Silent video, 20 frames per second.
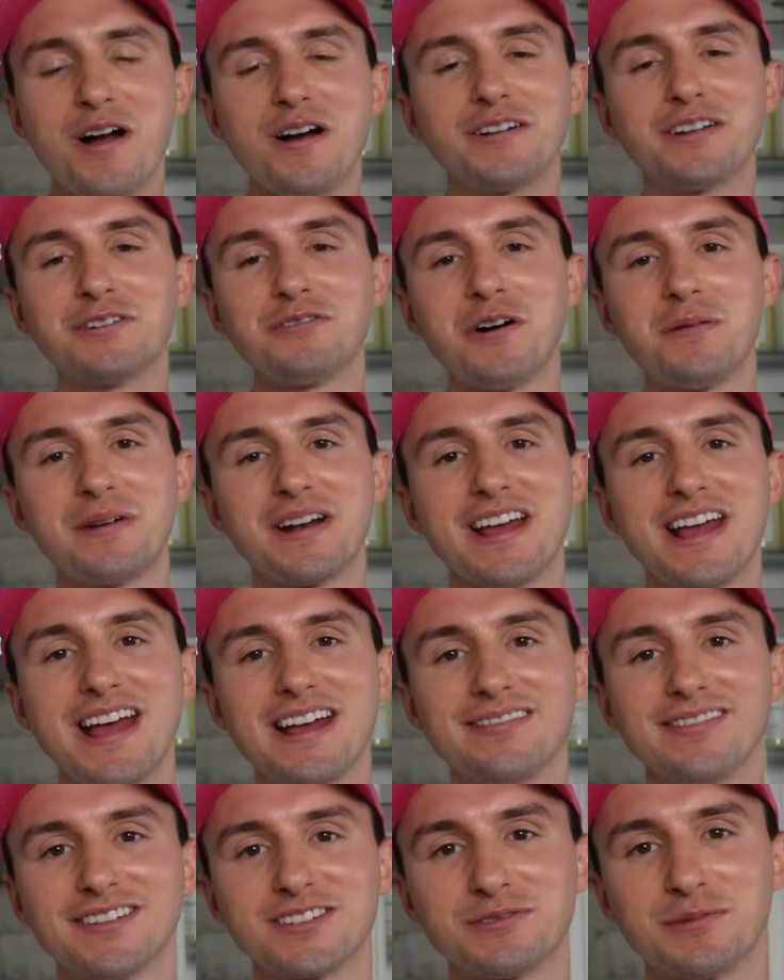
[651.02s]
I already know I'm gonna
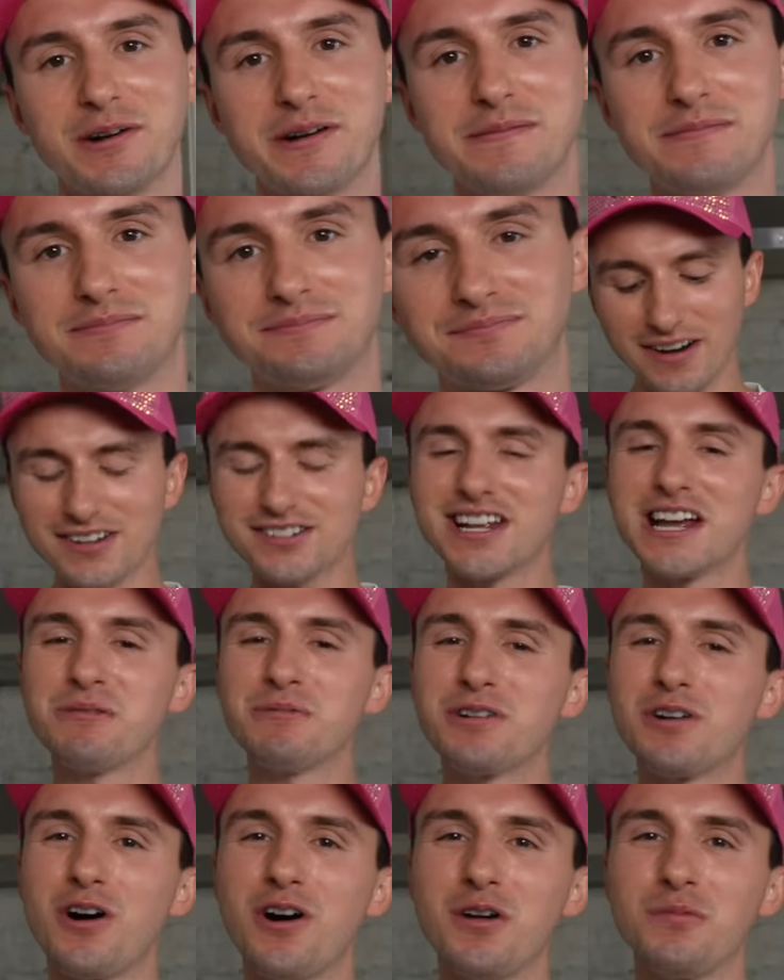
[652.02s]
hate this one. I just hate
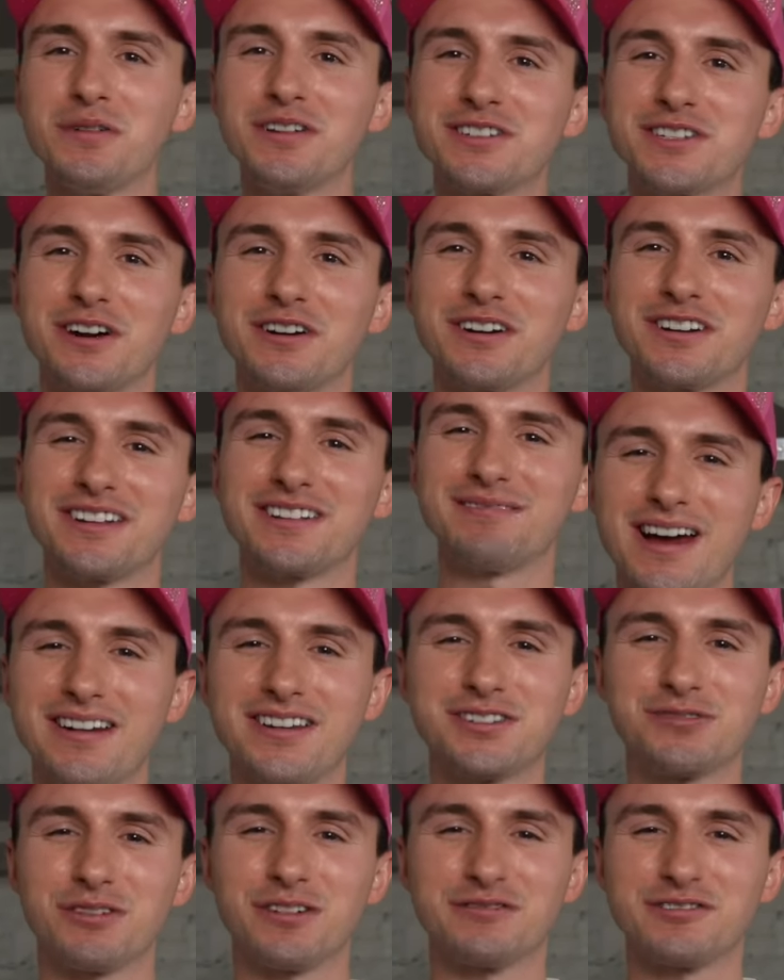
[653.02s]
when almonds are in
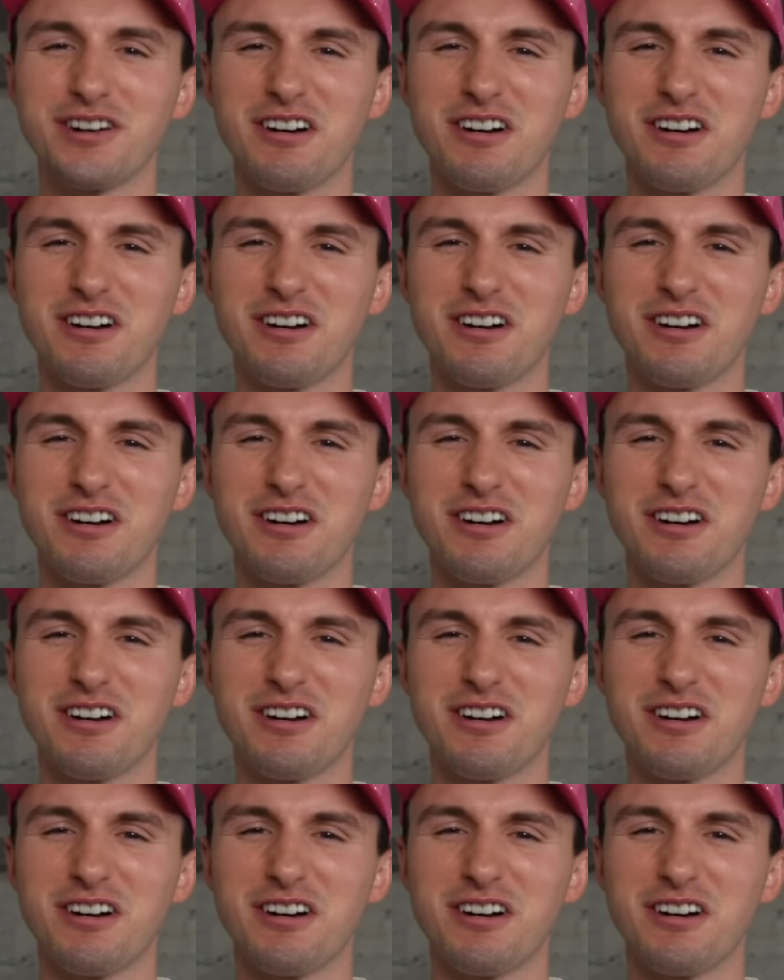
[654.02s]
any sort of